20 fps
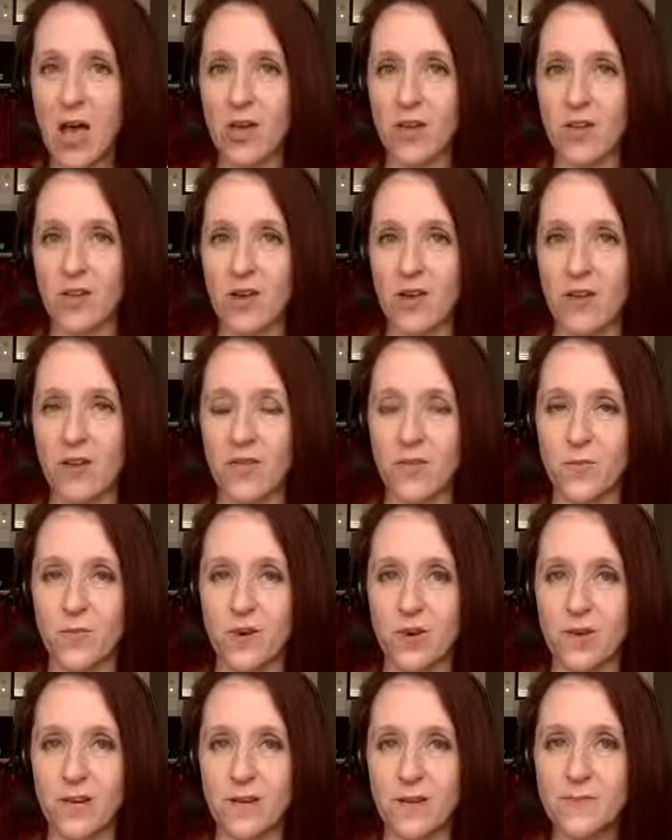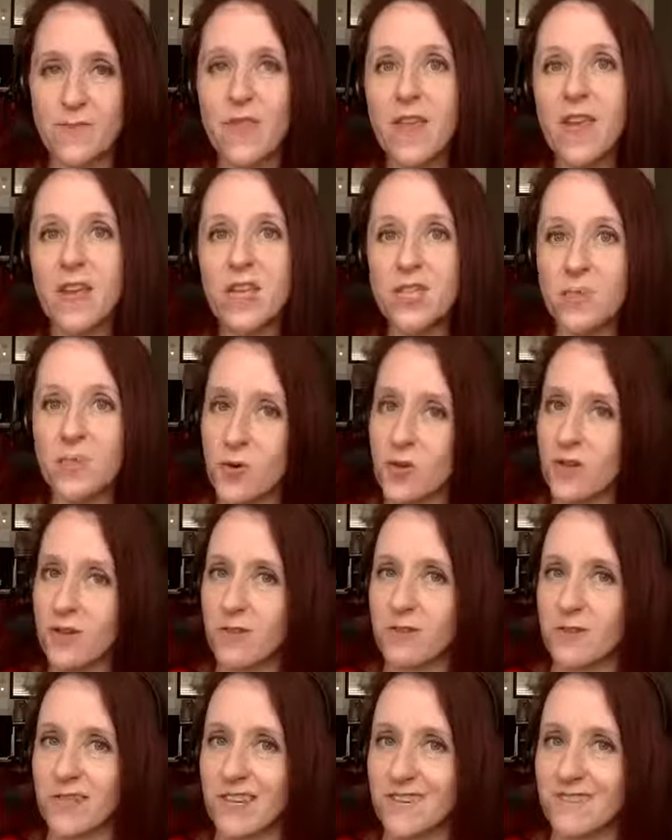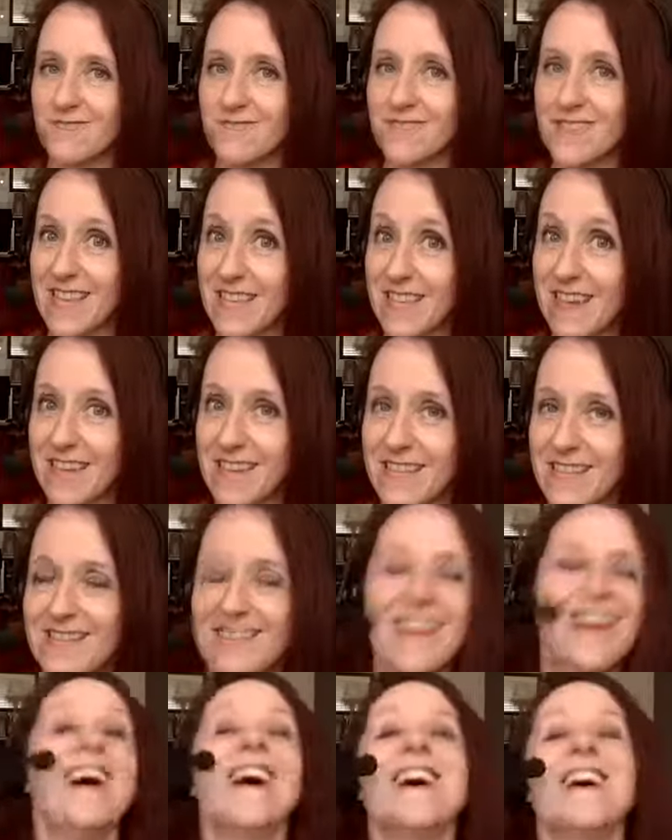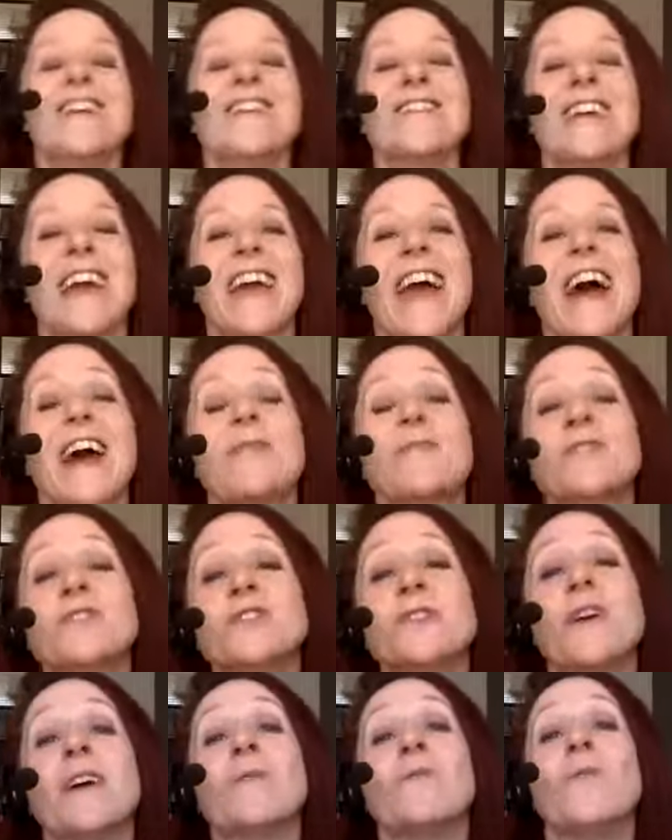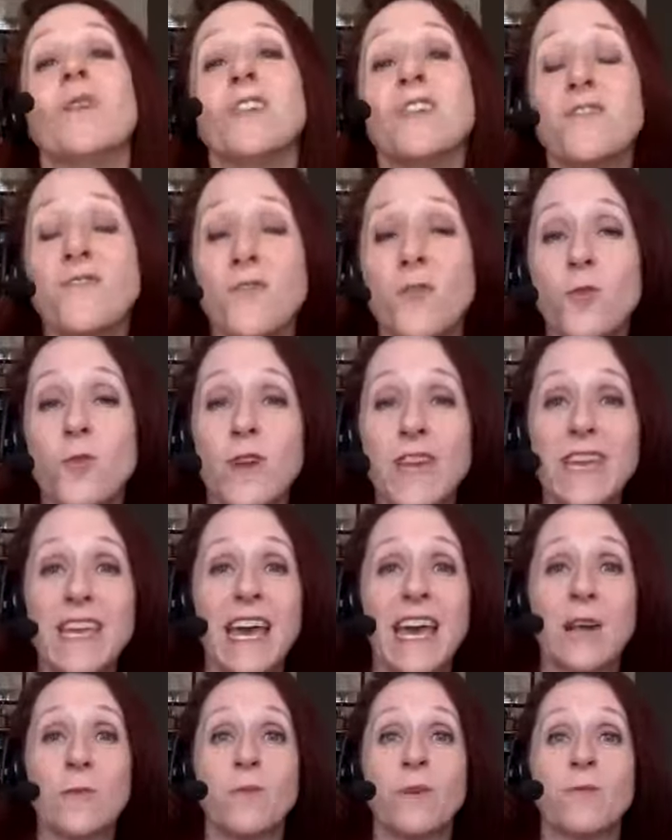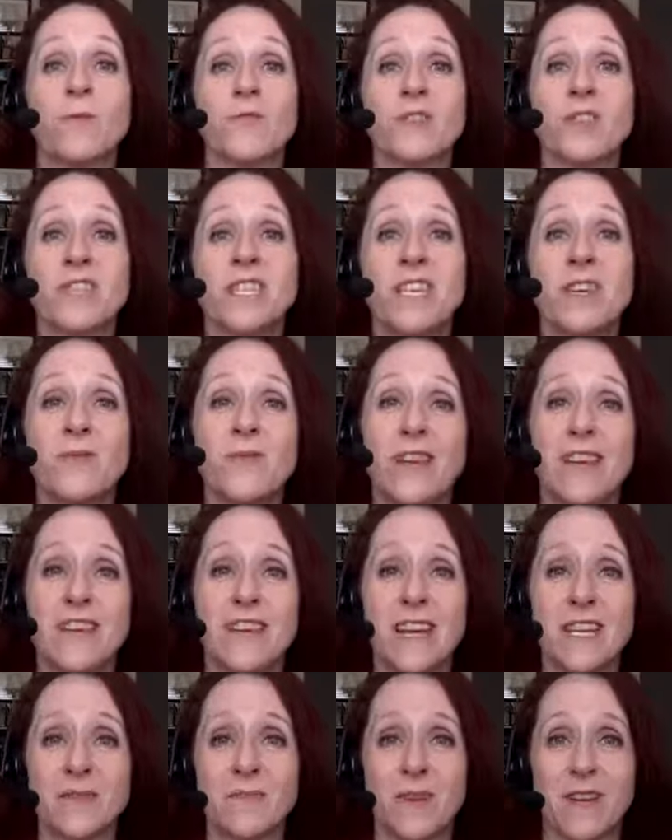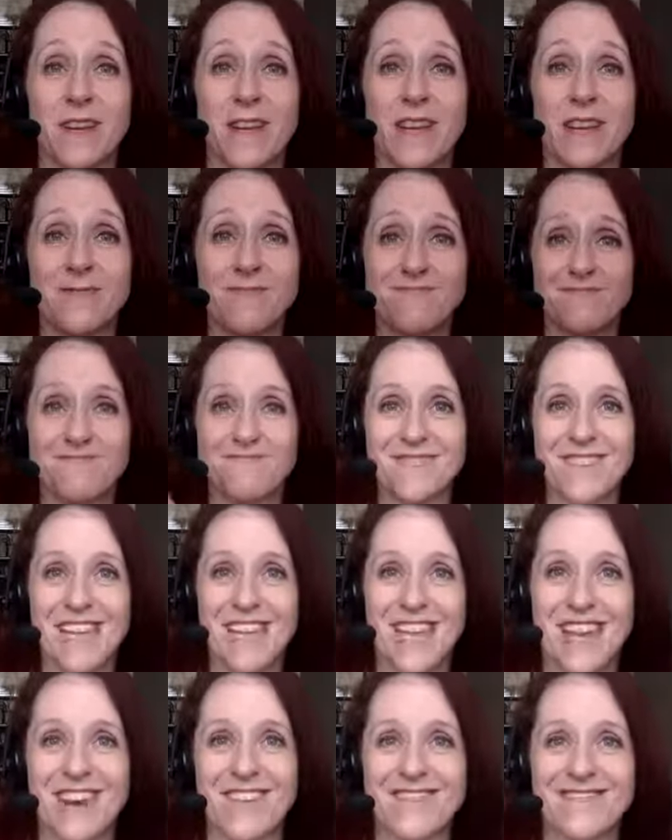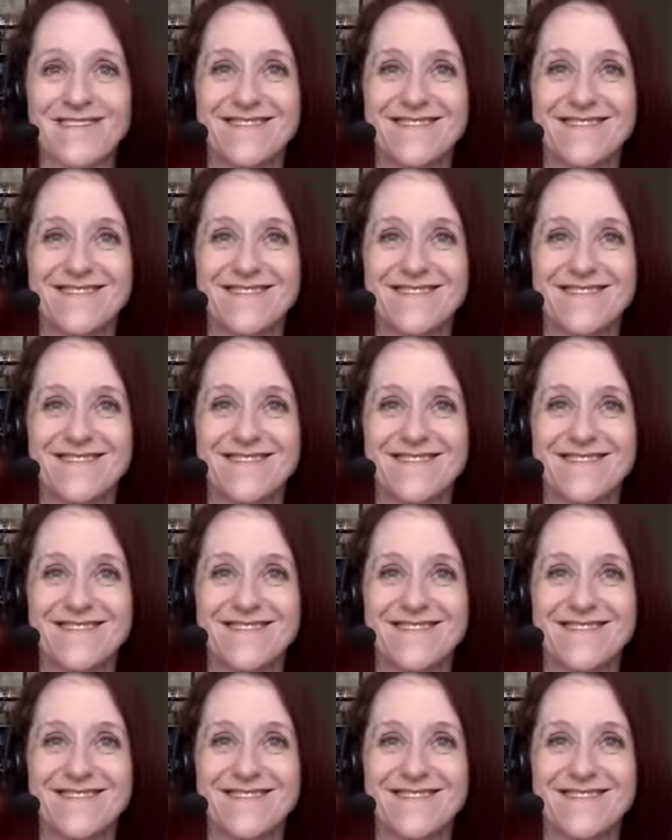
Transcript: thought of the book. Spoiler alert they liked it. Okay, I wish you a wonderful week and we will see you again next Monday. Take care.